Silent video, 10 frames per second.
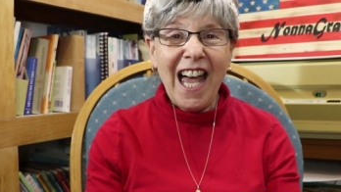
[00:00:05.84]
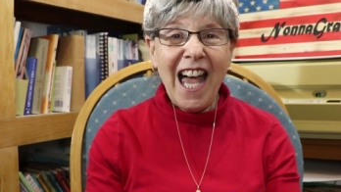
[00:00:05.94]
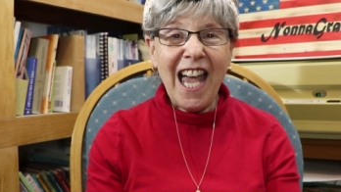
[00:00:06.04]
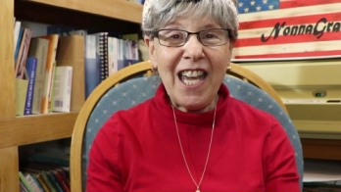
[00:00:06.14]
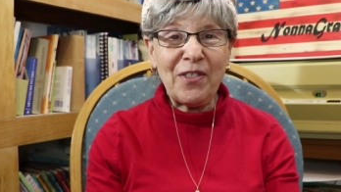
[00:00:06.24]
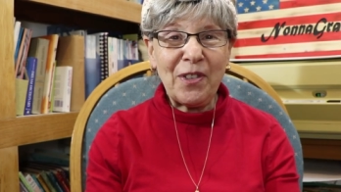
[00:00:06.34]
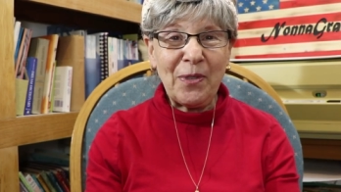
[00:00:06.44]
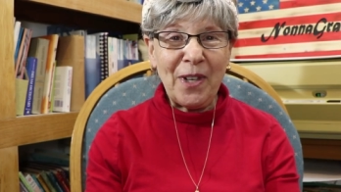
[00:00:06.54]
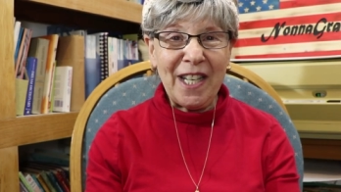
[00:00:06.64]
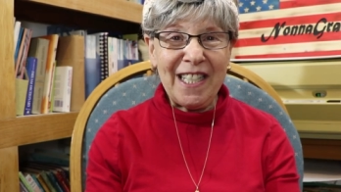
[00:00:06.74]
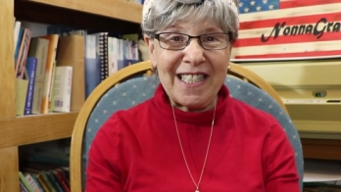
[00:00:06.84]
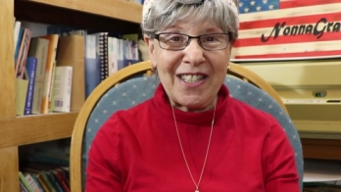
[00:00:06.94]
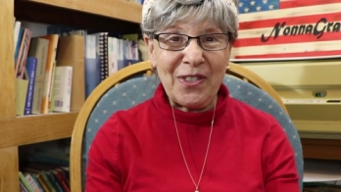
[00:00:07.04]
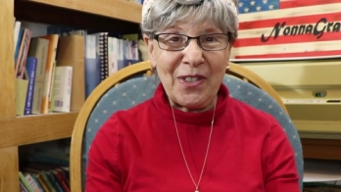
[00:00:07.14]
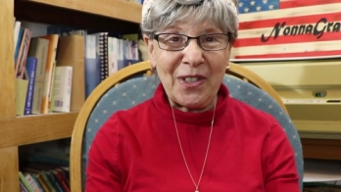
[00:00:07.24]
Hi everyone,
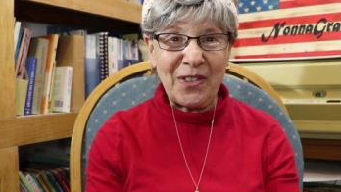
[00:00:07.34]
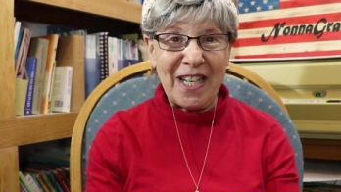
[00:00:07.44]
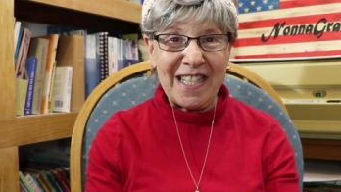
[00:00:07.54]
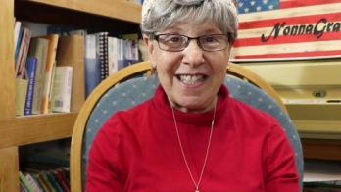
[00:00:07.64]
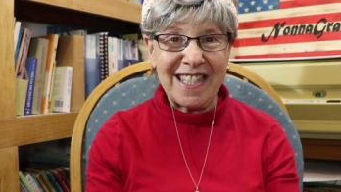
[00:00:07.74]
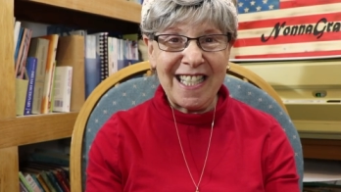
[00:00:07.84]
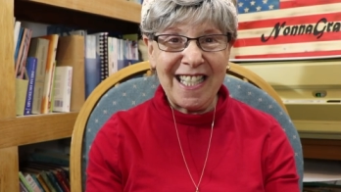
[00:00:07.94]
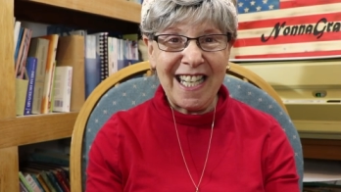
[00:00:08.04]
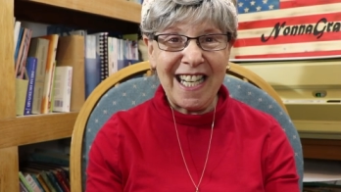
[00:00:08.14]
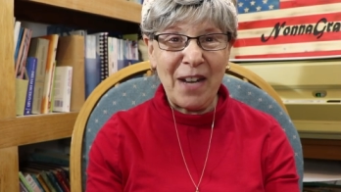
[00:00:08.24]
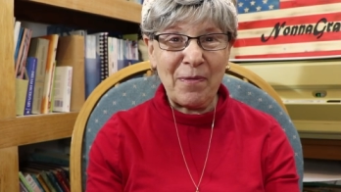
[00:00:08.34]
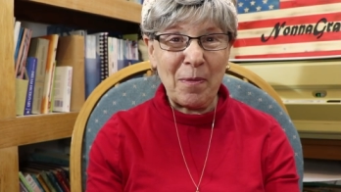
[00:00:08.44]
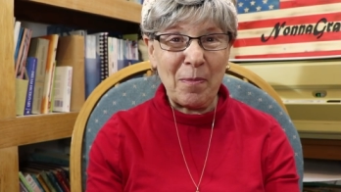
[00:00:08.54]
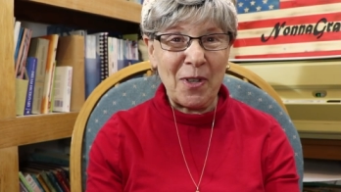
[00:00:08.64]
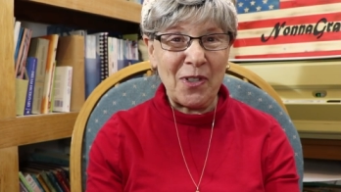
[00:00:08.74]
it's Nonna Grace and I'm
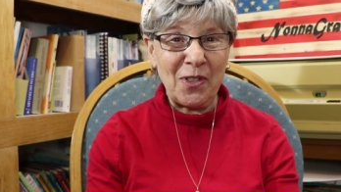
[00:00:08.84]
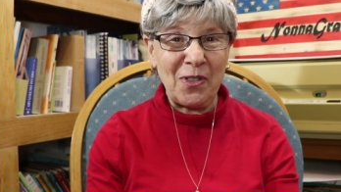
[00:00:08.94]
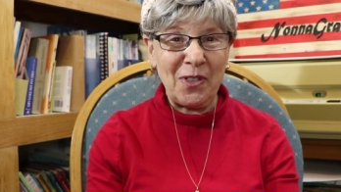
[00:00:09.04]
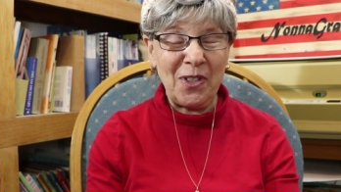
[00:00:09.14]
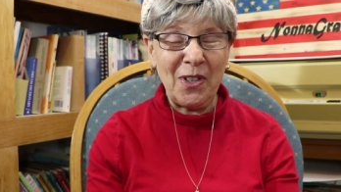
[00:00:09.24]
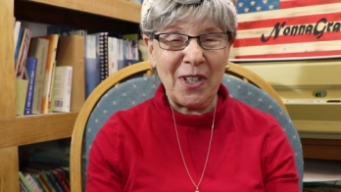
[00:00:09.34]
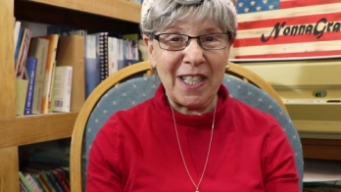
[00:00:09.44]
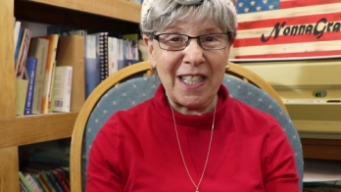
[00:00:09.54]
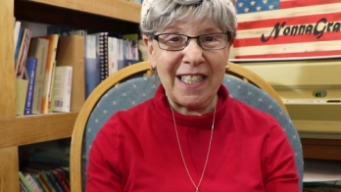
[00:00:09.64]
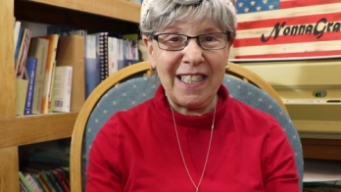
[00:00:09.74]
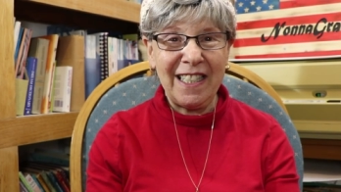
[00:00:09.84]
from Western New York.